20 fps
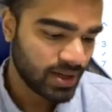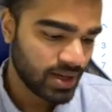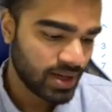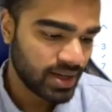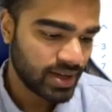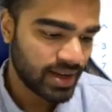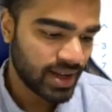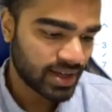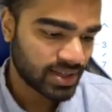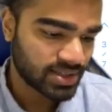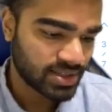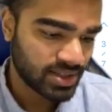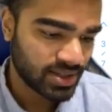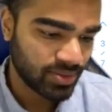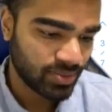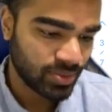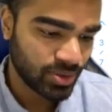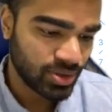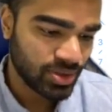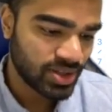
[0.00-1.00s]
Next,
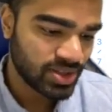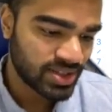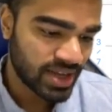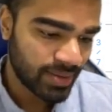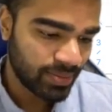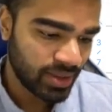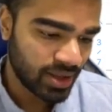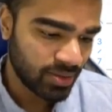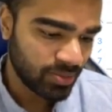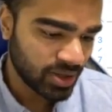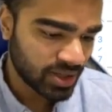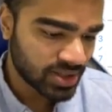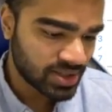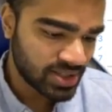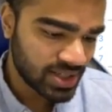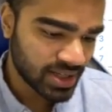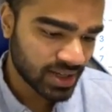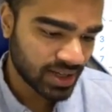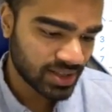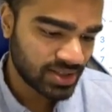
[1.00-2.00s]
we'll do the same thing. We can
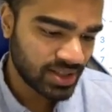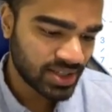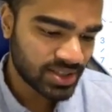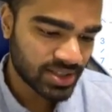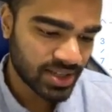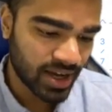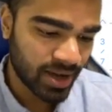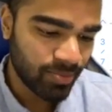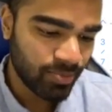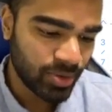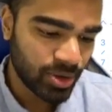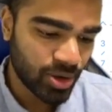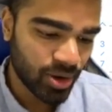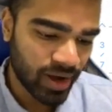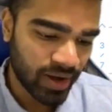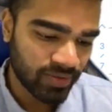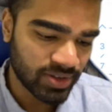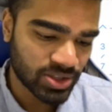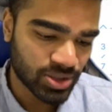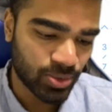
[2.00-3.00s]
see, guys, this time we don't
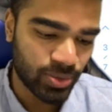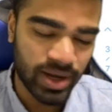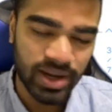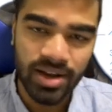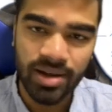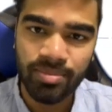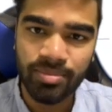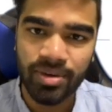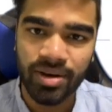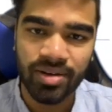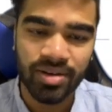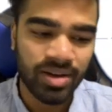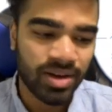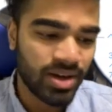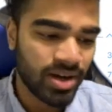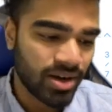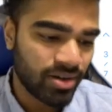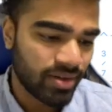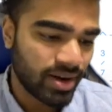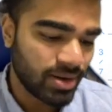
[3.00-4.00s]
have a square number,
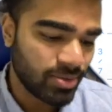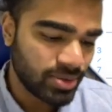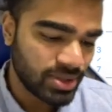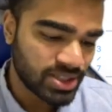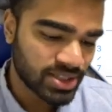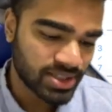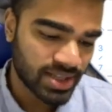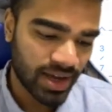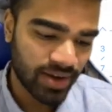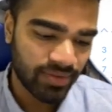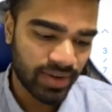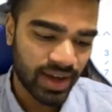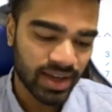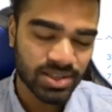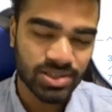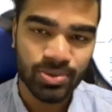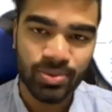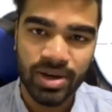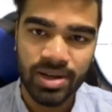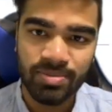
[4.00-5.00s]
right? We just have x
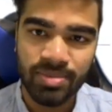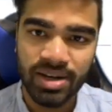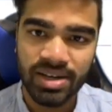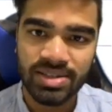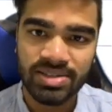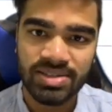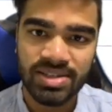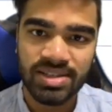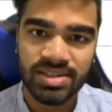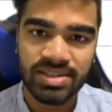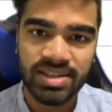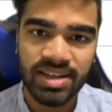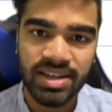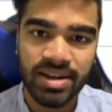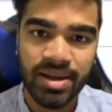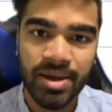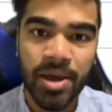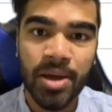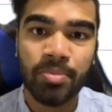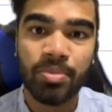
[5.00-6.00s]
squared minus 16,
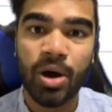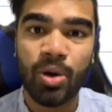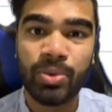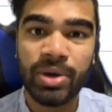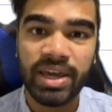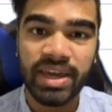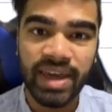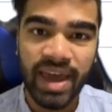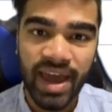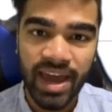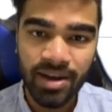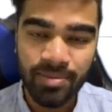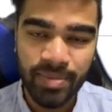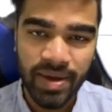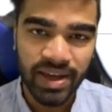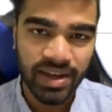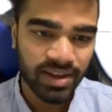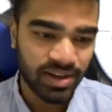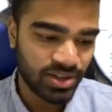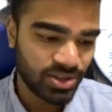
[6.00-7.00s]
but we can
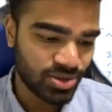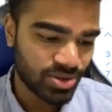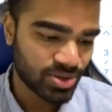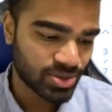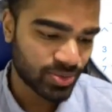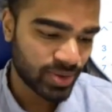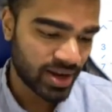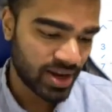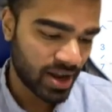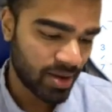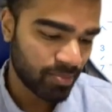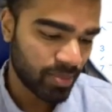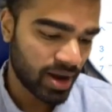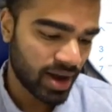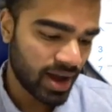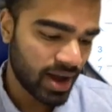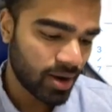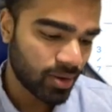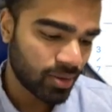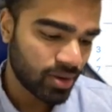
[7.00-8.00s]
make it into a square number.
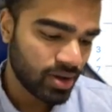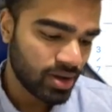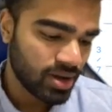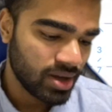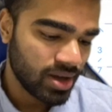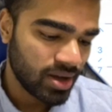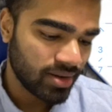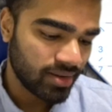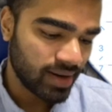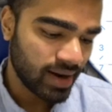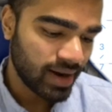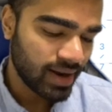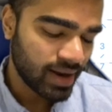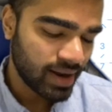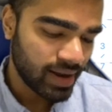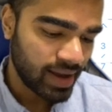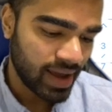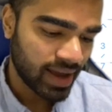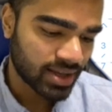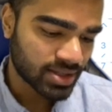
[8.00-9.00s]
How? Right?
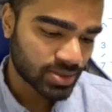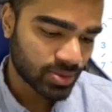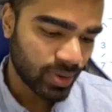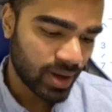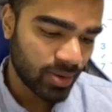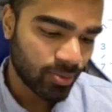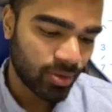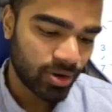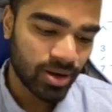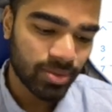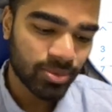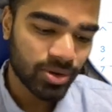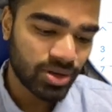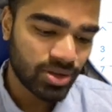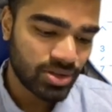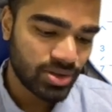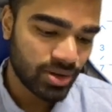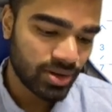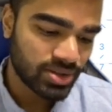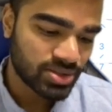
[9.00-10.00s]
X squared. What I'm going to
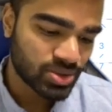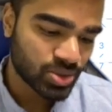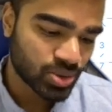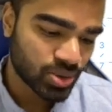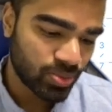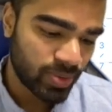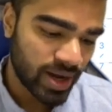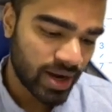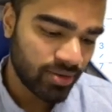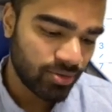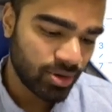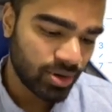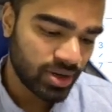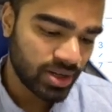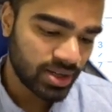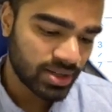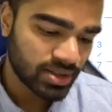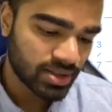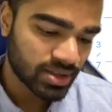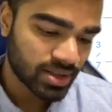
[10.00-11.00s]
do is square root
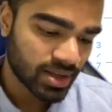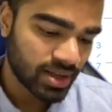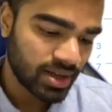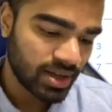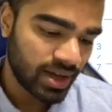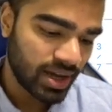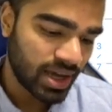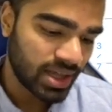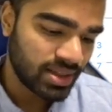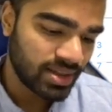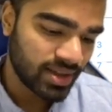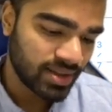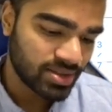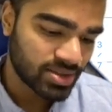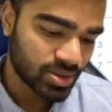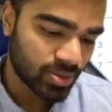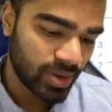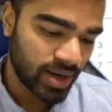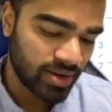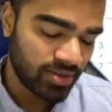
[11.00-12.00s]
it and then
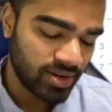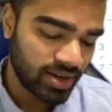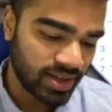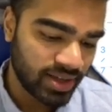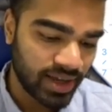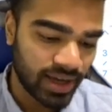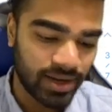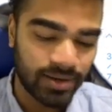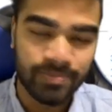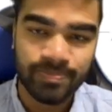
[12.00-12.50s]
square root again,